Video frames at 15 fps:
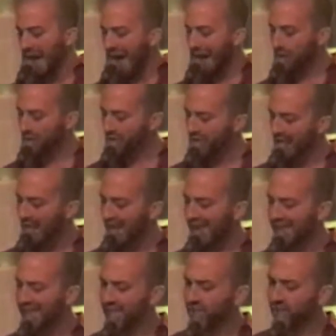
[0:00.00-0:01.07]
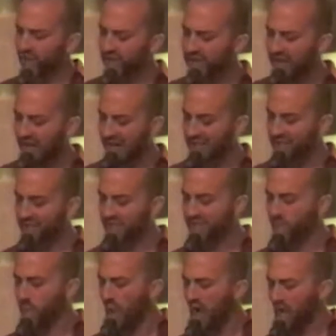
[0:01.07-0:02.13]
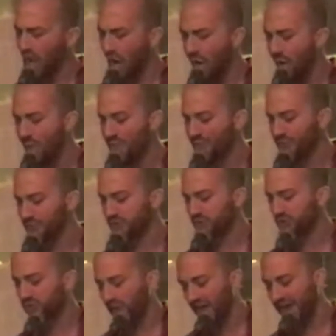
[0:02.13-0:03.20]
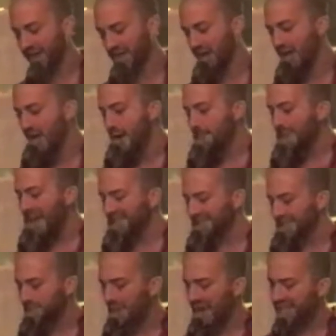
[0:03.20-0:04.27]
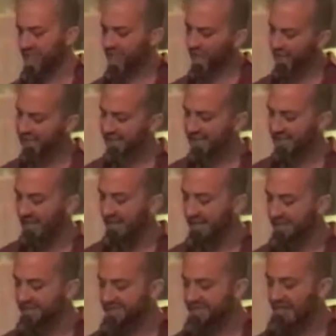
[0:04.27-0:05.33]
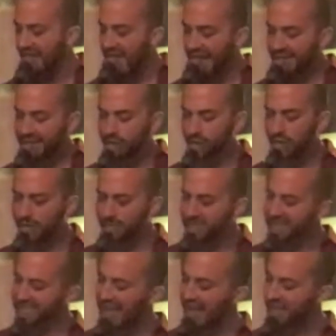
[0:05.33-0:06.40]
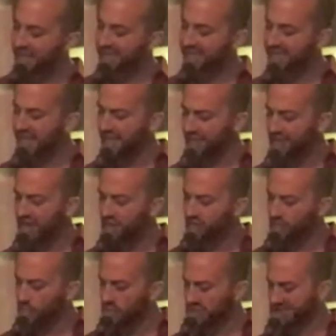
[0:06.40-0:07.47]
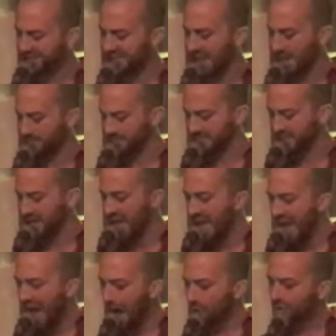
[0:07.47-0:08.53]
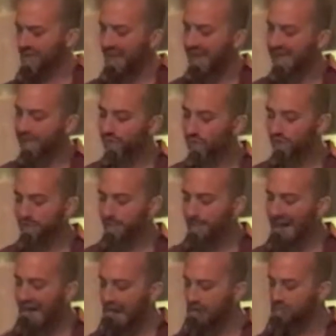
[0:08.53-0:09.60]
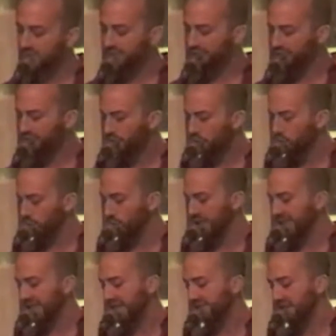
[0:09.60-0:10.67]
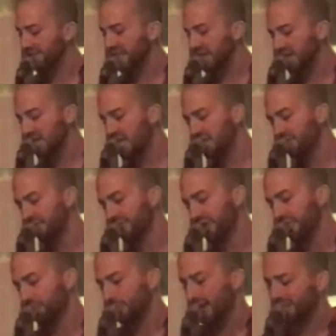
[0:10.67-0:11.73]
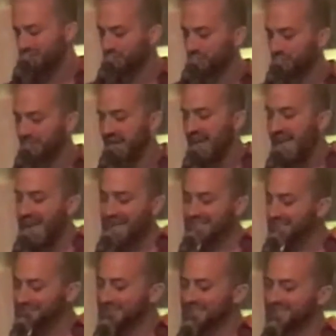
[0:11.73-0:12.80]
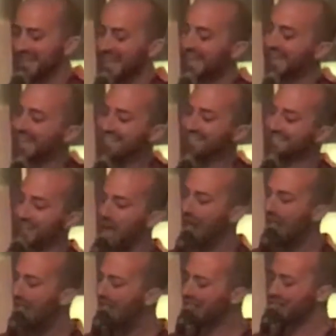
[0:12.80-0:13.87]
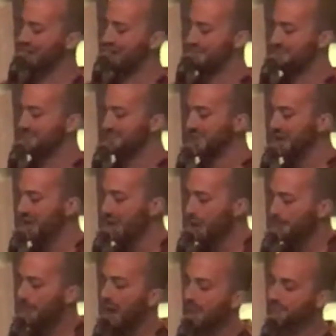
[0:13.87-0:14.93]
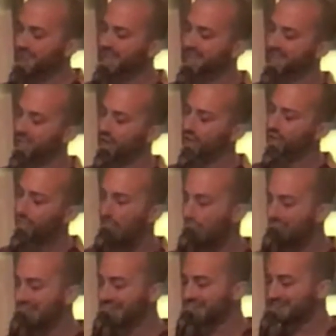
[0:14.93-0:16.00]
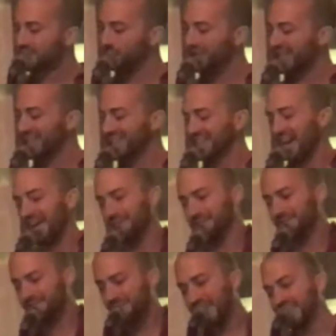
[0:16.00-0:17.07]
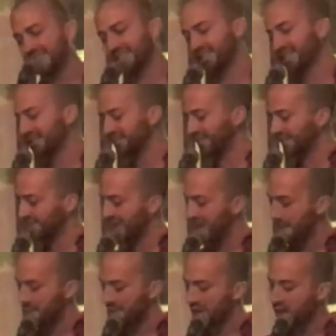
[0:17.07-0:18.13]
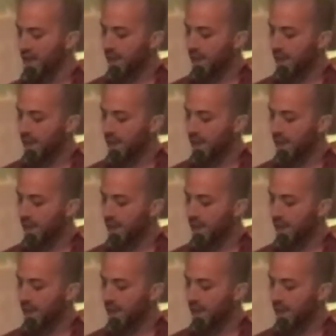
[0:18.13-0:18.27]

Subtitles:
How could I, in good conscience, walk home from the train, passing by turkey legs and cucumber salads left on doorsteps? How could I ignore the pounds of food we leave on the eve of our threshold, as if to say, it's autumn! Pumpkins are growing so we can cut faces into them.